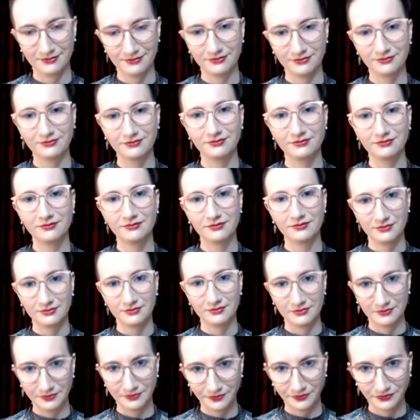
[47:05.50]
That is,
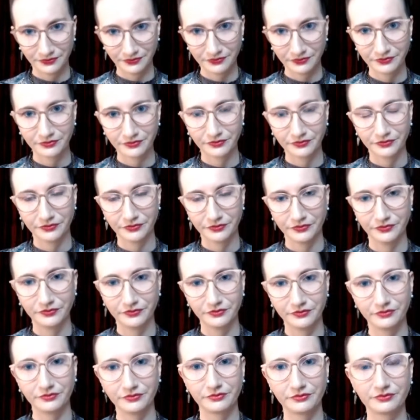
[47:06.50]
uh, you you
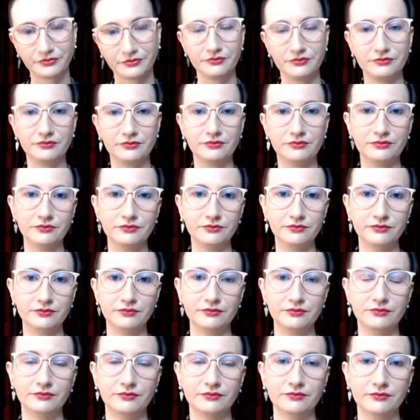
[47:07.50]
you got a
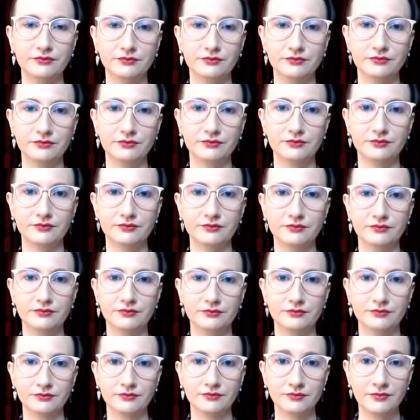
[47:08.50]
government grant to
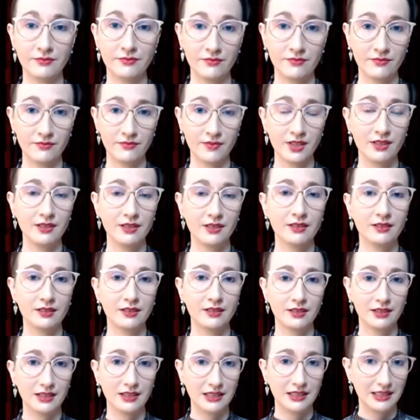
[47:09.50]
work on it, so
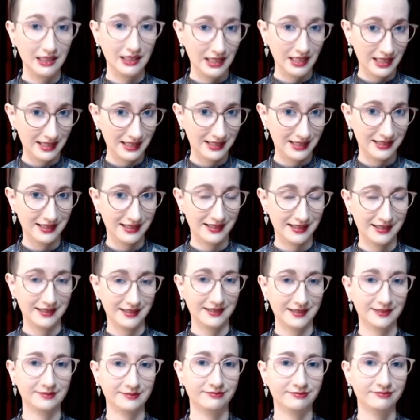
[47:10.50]
congratulations yeah.
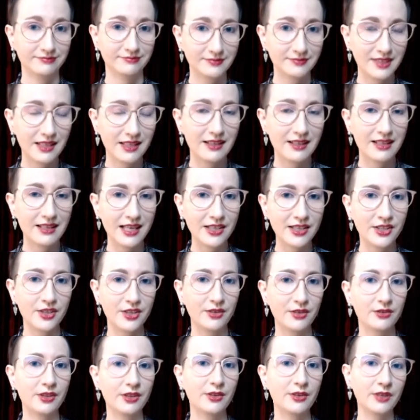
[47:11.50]
there. Thank
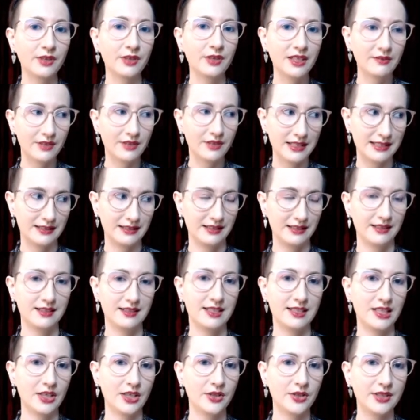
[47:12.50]
you. The three of us did.
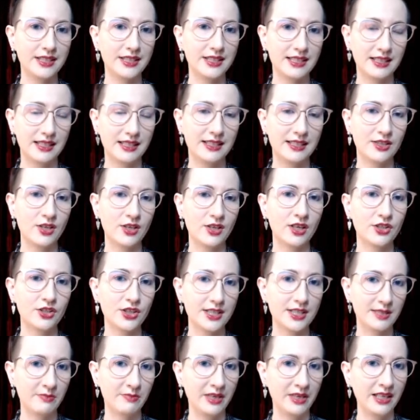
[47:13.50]
So it's it's not
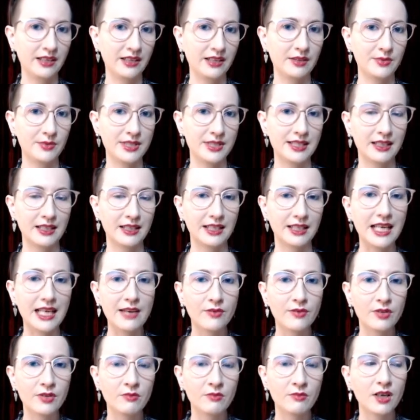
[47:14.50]
just me. It was uh,
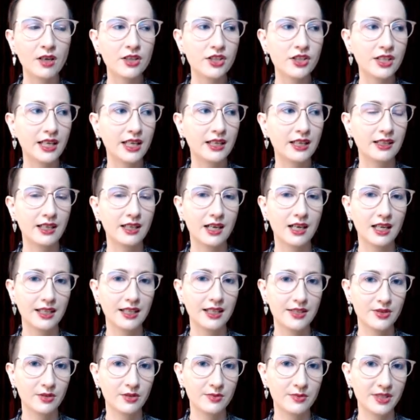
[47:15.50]
Kevin March and Kylie
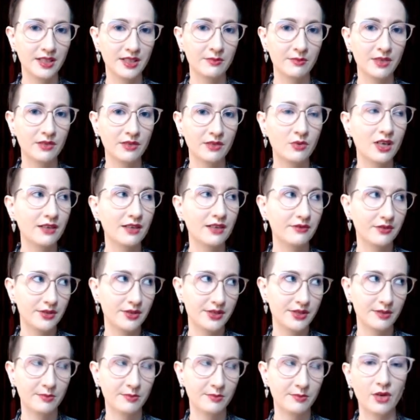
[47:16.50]
Supsky. My wife
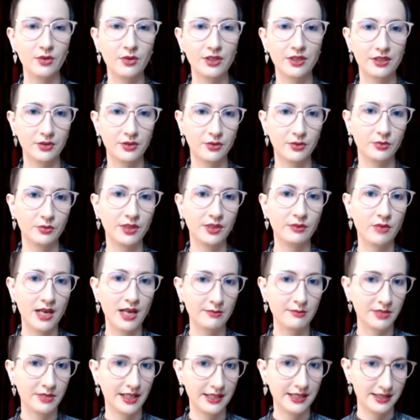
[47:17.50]
is a poet who we
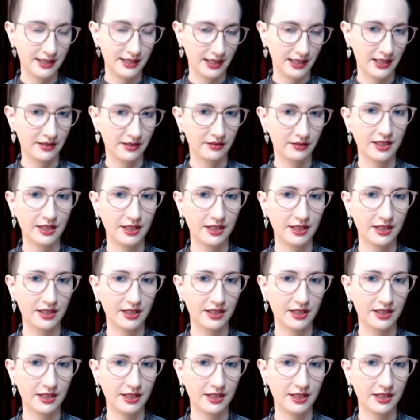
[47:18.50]
write plays together.